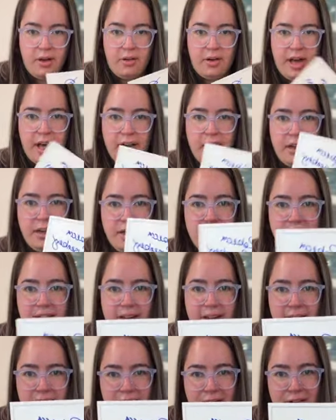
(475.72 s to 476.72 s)
Okay,
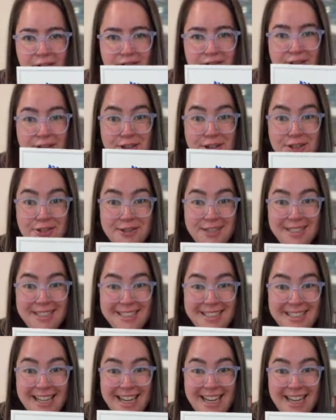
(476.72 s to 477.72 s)
first
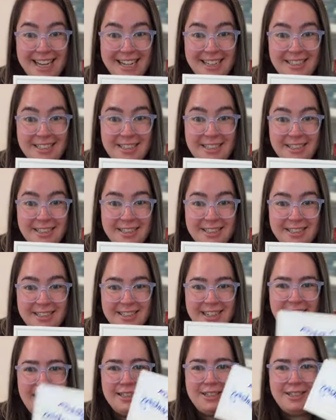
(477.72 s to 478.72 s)
one signed.
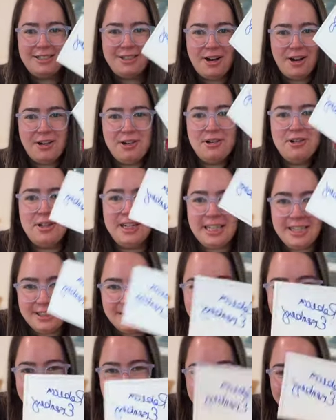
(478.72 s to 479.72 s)
It's so
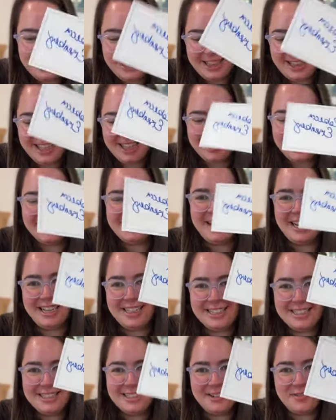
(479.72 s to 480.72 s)
interesting to think that
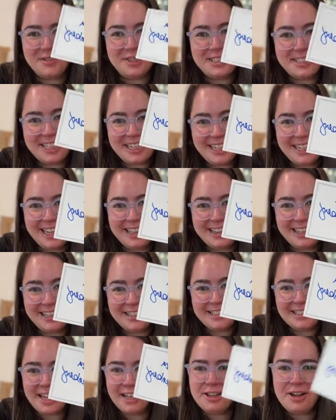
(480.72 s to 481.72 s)
like someone's gonna get
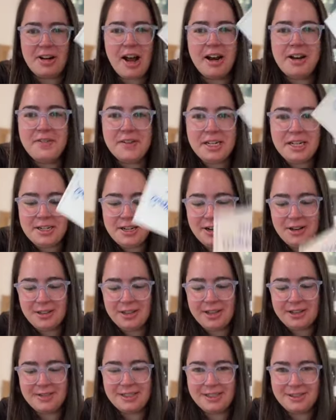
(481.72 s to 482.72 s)
this and they're not even gonna know
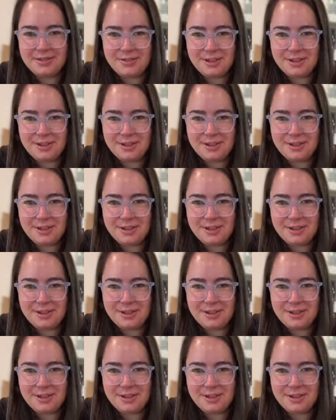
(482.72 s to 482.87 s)
that it was